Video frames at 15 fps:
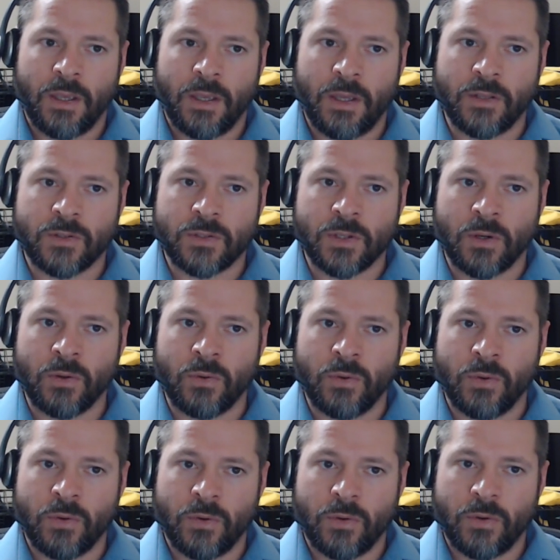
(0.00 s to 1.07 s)
And
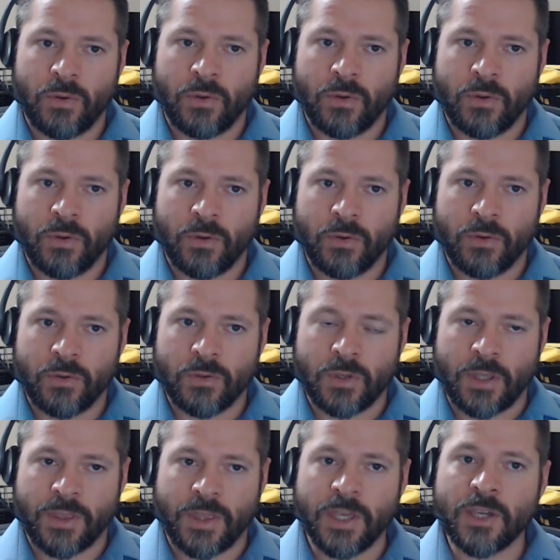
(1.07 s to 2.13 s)
so
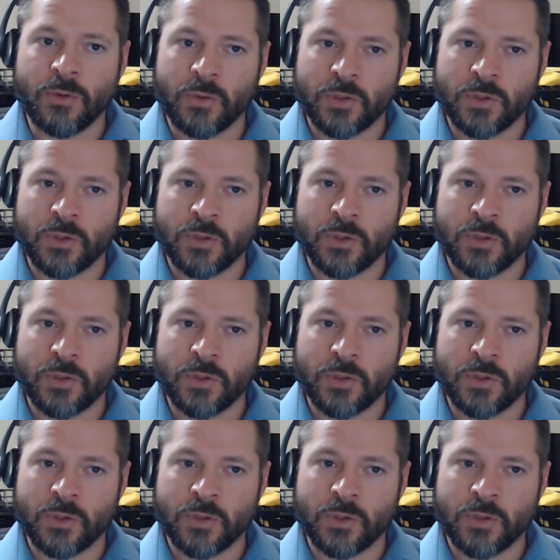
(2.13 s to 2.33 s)
I think it